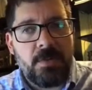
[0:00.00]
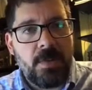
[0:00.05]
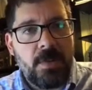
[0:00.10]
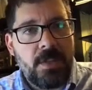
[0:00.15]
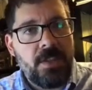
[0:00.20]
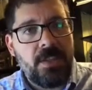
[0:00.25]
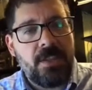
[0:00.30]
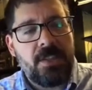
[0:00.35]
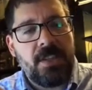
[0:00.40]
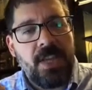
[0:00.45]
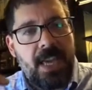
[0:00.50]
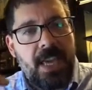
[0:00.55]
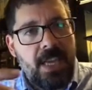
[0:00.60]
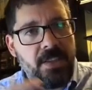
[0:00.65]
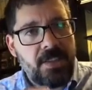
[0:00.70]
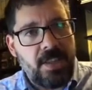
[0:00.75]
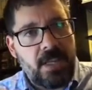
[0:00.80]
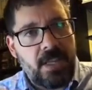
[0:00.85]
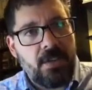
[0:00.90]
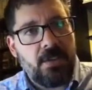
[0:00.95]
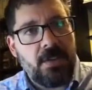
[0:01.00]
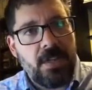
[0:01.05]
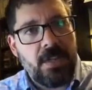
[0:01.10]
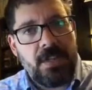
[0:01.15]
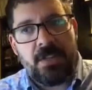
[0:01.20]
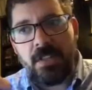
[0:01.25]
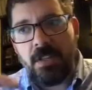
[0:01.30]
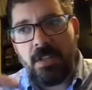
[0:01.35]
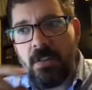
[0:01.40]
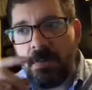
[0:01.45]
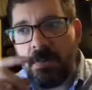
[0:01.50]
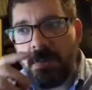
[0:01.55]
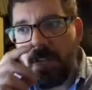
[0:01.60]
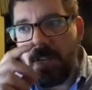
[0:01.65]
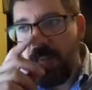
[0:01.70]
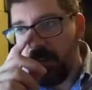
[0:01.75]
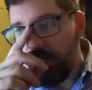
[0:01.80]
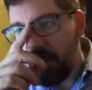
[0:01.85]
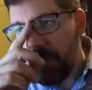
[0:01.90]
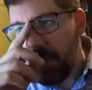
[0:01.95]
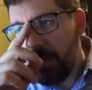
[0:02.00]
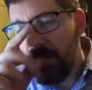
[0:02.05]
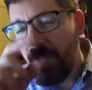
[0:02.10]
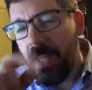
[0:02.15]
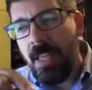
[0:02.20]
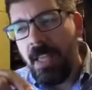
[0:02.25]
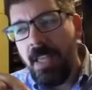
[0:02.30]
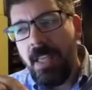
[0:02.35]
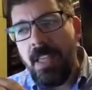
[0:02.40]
which is a synchronous encryption algorithm.